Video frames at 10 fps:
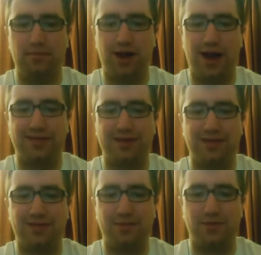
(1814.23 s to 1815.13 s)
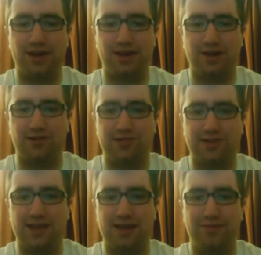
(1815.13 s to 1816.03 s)
But I think if they bring in a
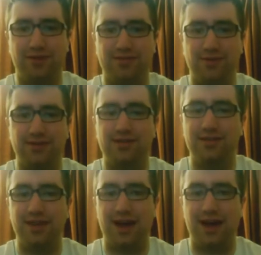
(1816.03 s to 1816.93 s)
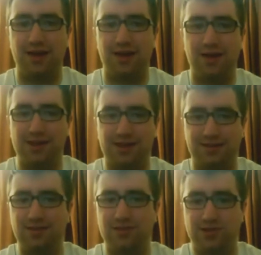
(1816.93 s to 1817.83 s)
coach like Dan Bylsma, that
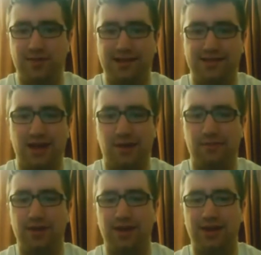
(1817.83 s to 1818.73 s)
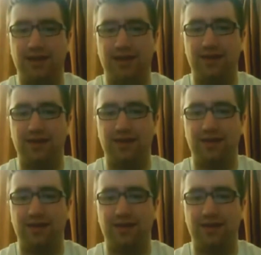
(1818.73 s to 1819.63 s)
immediately legitimizes them and gives
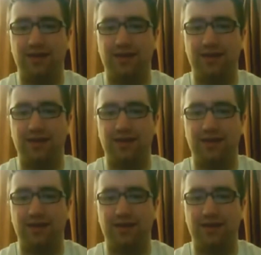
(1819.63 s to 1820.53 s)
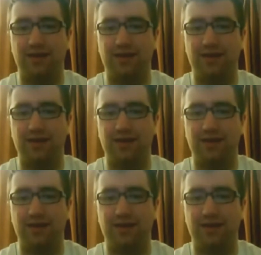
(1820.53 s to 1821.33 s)
them a real solid playoff chance,